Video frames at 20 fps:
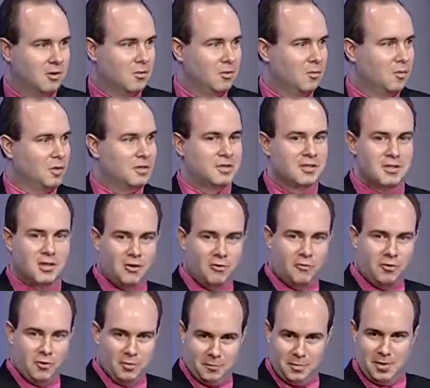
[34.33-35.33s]
what cell
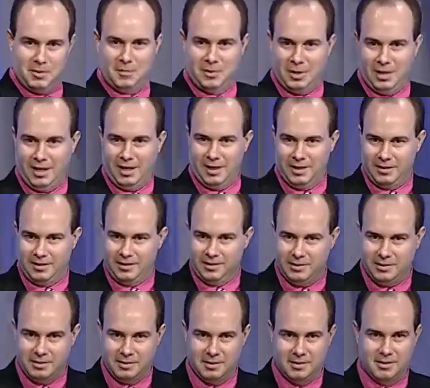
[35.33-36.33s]
phone people had.
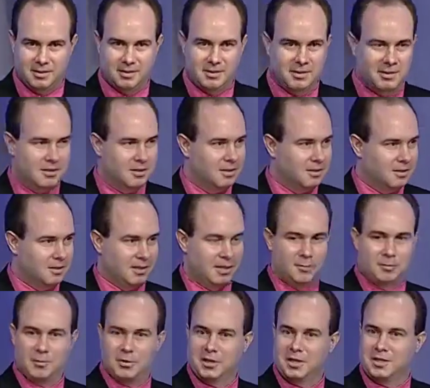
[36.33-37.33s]
They
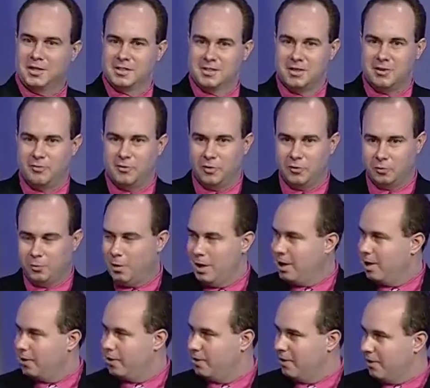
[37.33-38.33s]
kept looking at cell phones.
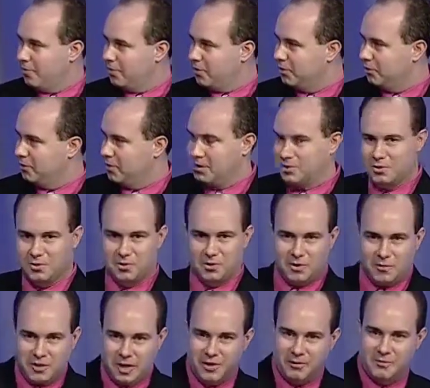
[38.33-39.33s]
Wow, you have this feature. Do you
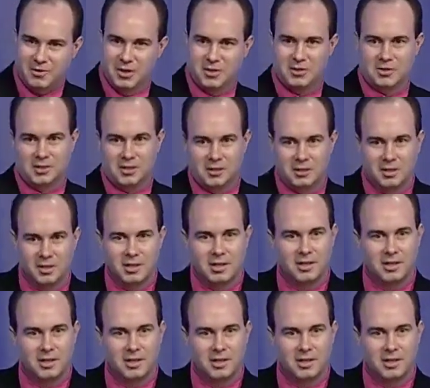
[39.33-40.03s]
have that feature?